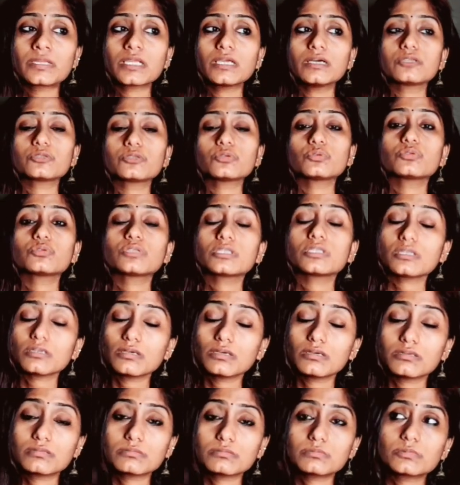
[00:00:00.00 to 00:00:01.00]

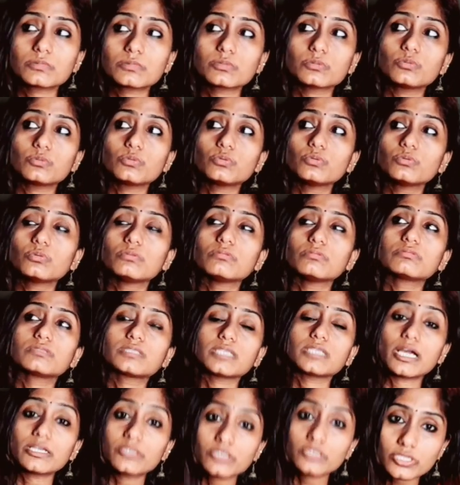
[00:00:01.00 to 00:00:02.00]
To
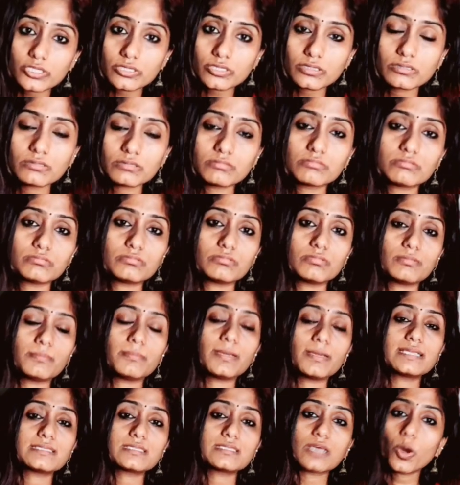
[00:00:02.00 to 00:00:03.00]
touch
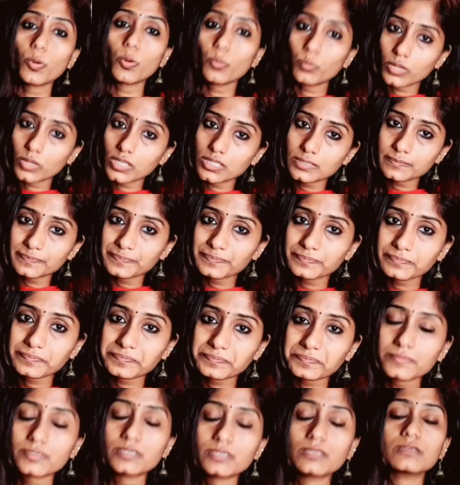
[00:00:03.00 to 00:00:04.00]
by someone.
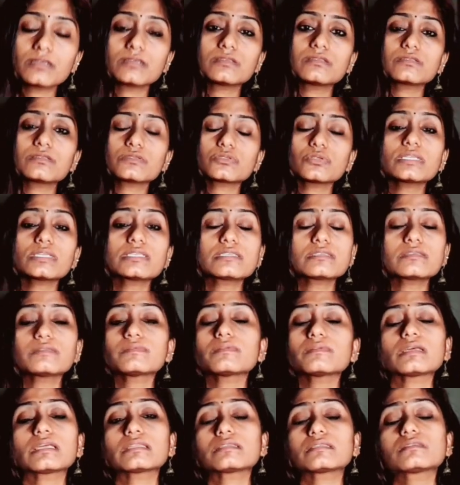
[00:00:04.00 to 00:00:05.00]
So
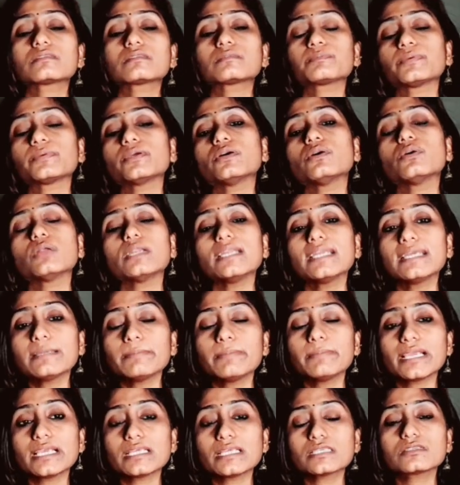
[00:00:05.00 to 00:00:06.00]
it's purely
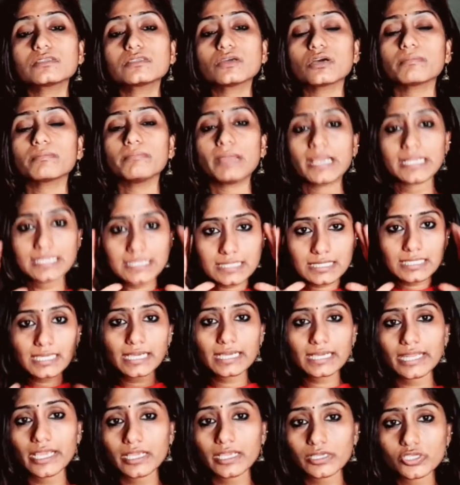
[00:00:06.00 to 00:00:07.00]
based on mental
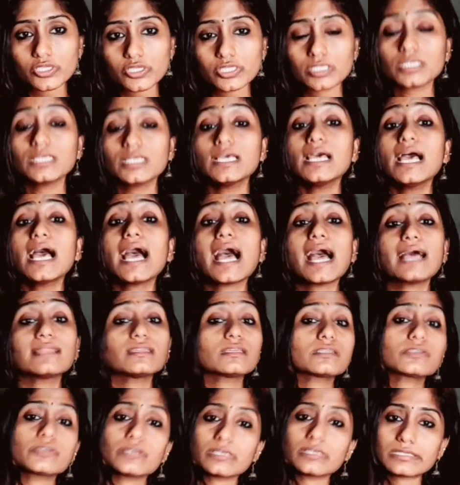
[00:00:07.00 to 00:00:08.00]
connection and
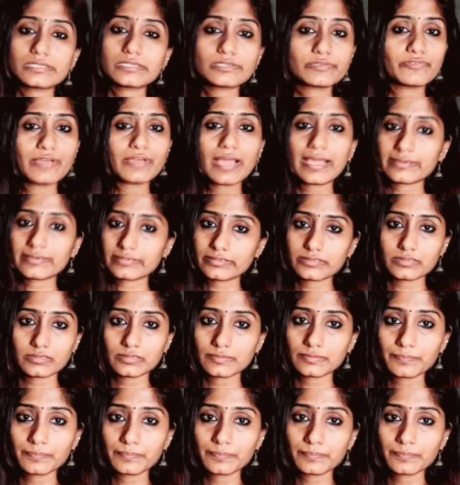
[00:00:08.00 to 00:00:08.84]
the trust factor.